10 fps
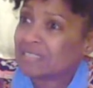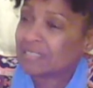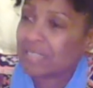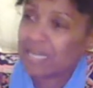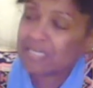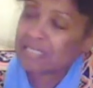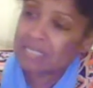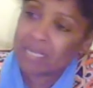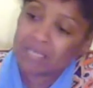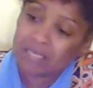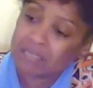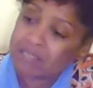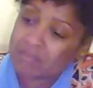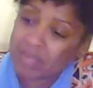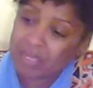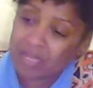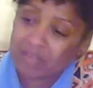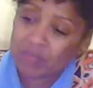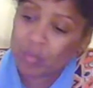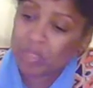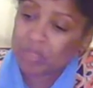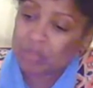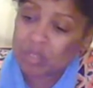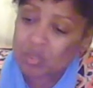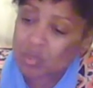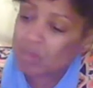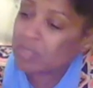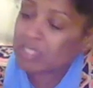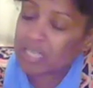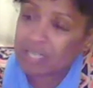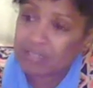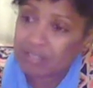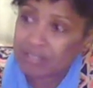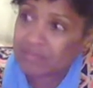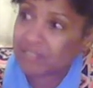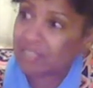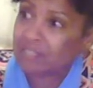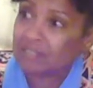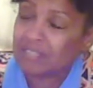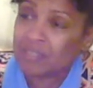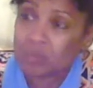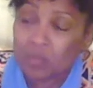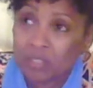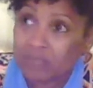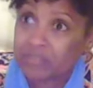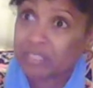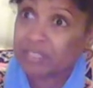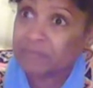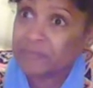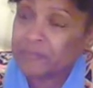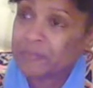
The last nine years of my life when there was so much I could have done and would have done